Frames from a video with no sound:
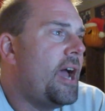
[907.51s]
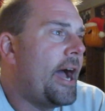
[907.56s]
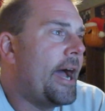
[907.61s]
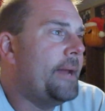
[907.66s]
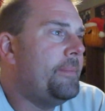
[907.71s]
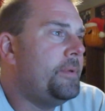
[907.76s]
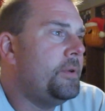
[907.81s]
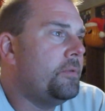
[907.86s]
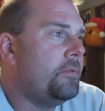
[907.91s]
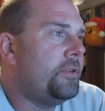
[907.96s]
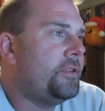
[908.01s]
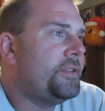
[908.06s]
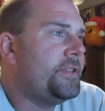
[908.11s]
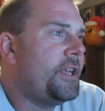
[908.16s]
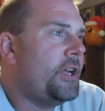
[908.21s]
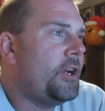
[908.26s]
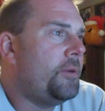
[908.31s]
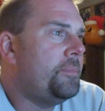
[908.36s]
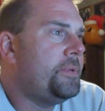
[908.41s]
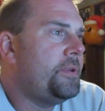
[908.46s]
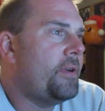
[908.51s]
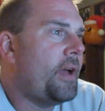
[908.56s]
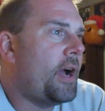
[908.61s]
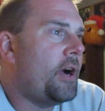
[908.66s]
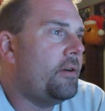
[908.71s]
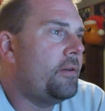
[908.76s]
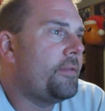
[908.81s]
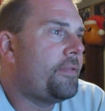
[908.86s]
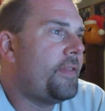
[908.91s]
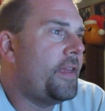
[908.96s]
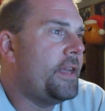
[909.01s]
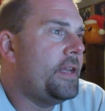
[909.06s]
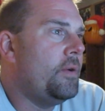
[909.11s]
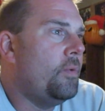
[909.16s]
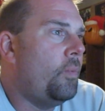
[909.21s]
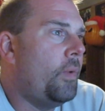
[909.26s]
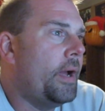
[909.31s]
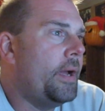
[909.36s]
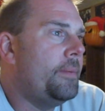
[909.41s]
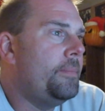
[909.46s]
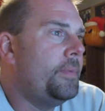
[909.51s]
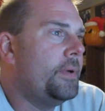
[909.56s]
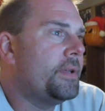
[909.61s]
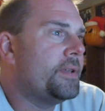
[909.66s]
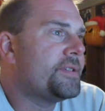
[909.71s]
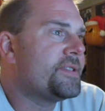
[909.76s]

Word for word: I'd be willing to help you out with any web